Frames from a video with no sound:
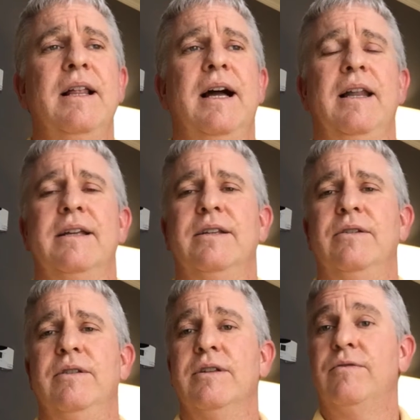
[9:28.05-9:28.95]
I like to
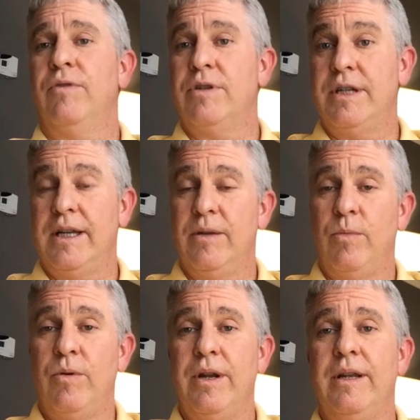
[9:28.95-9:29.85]
do this first thing in the
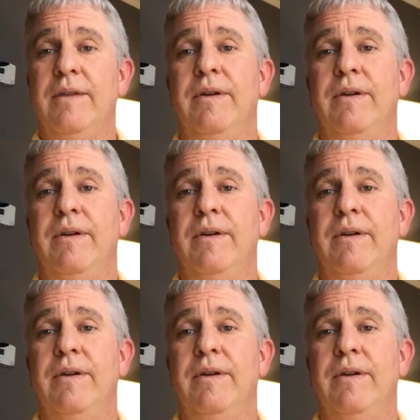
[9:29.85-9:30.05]
morning.